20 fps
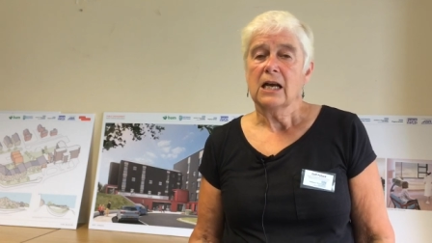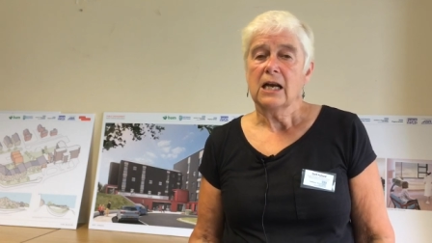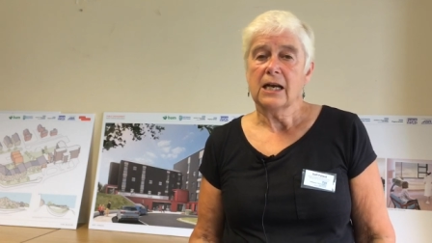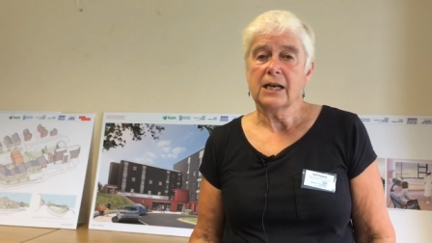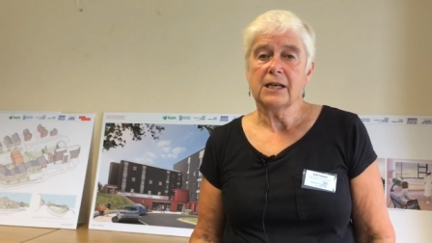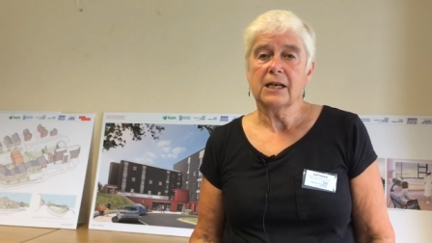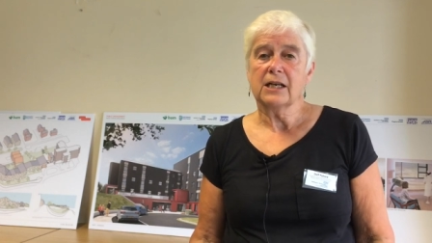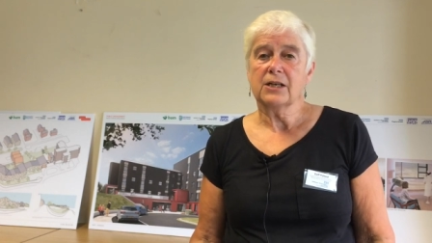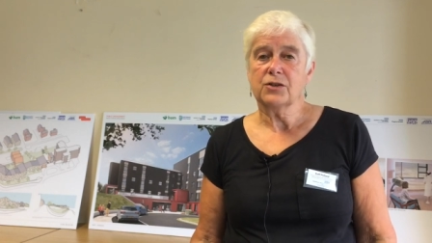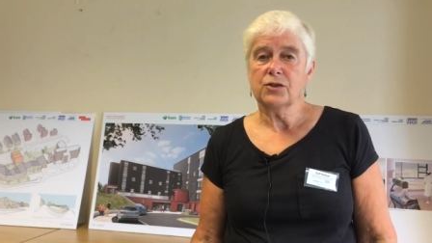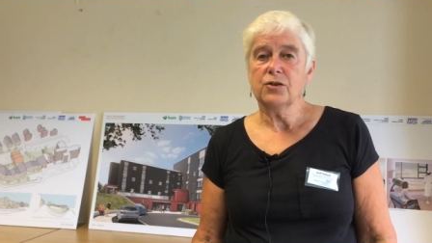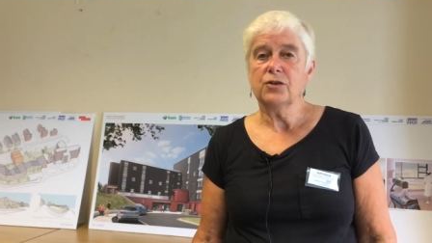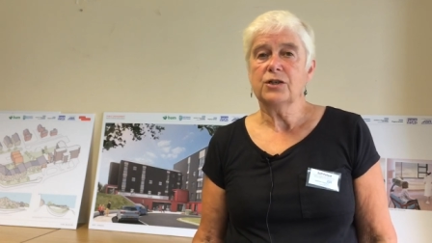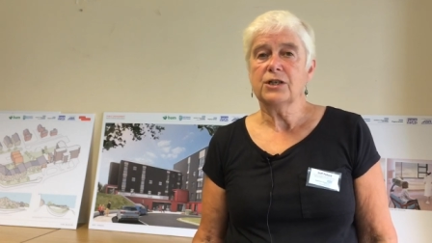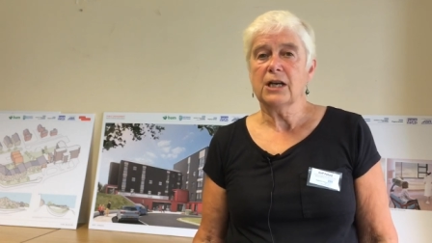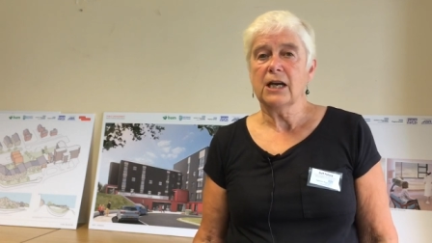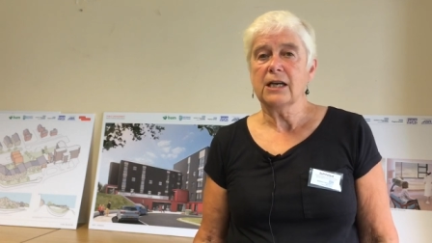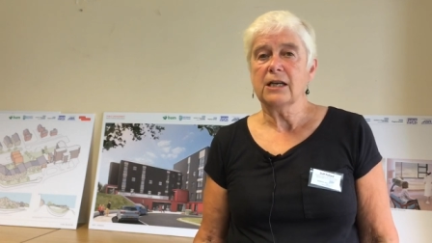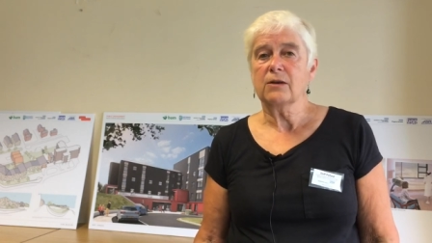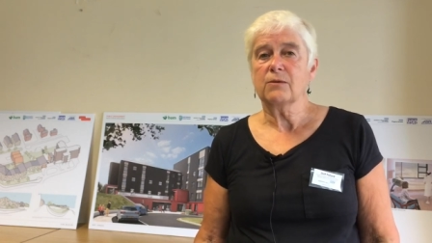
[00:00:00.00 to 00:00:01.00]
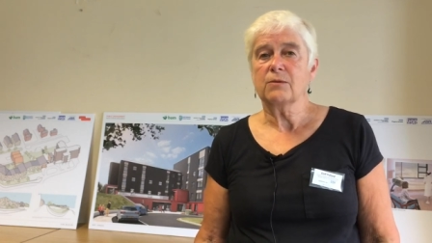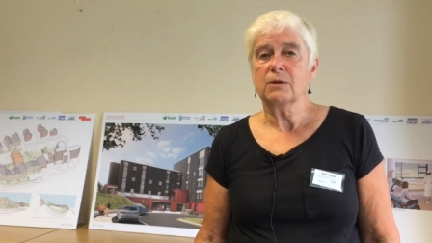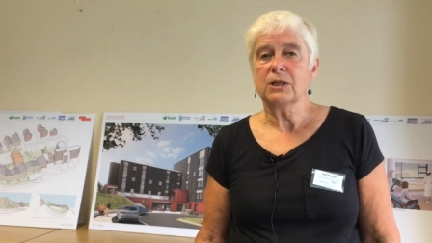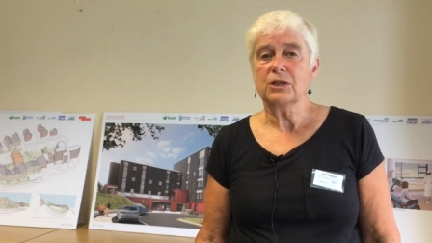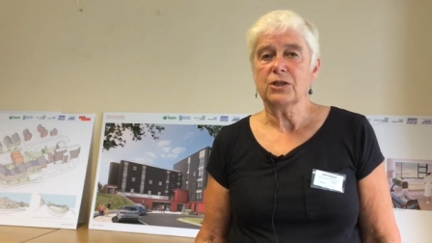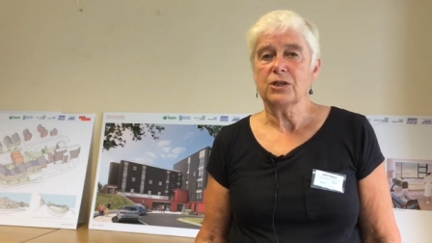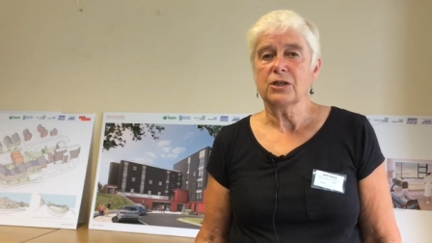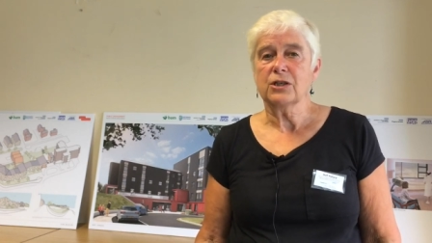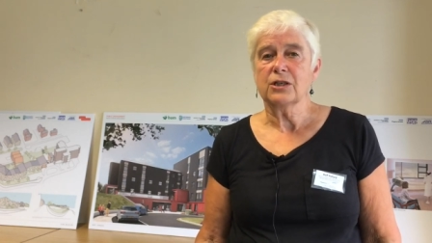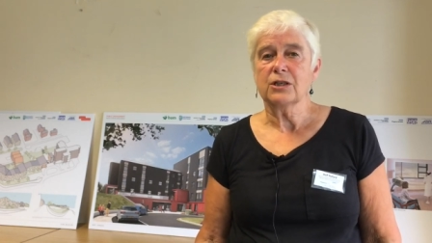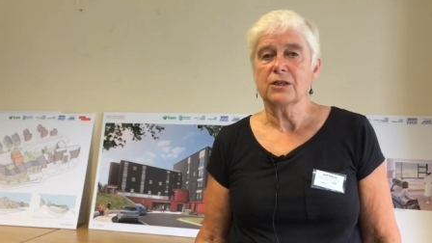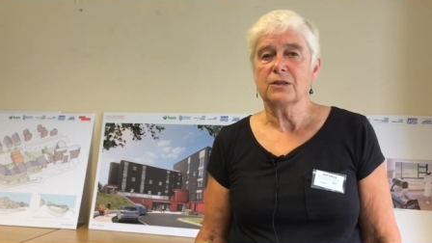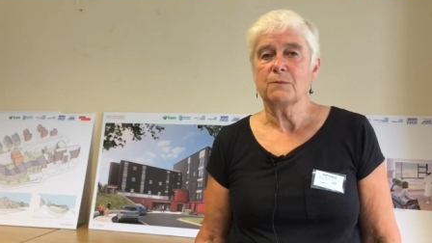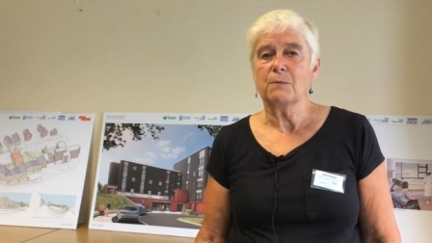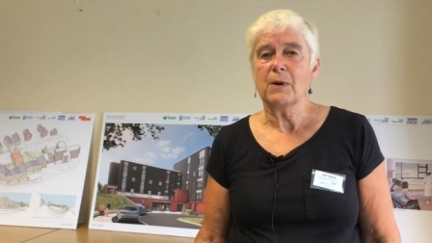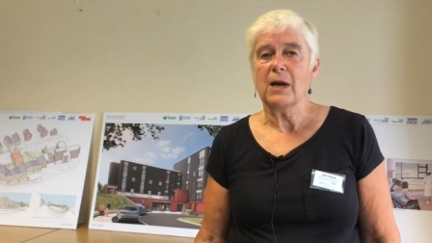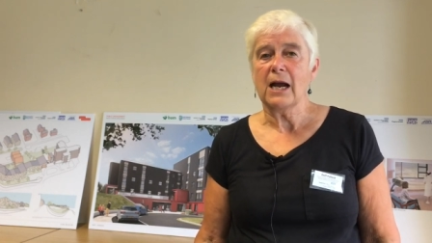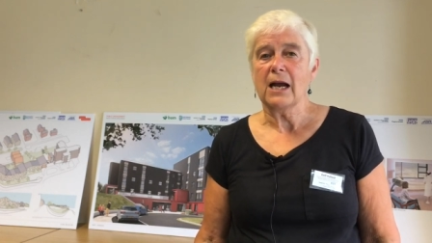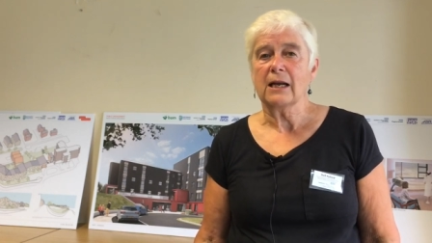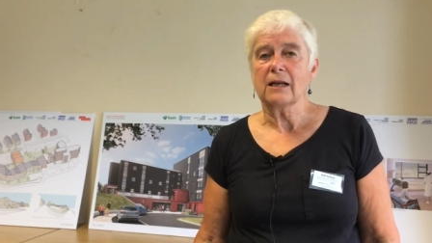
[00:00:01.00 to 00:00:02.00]
and I do take questions
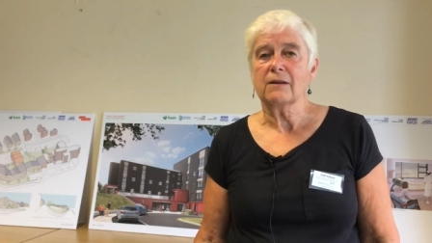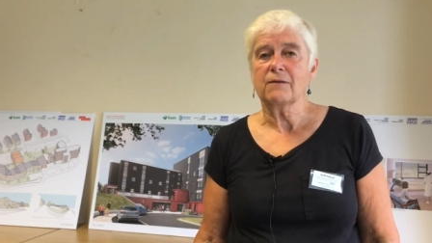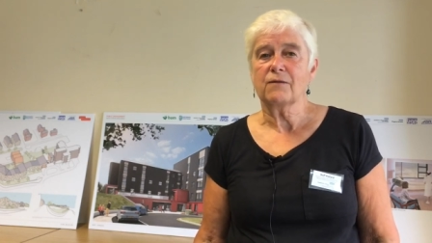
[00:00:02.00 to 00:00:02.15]
back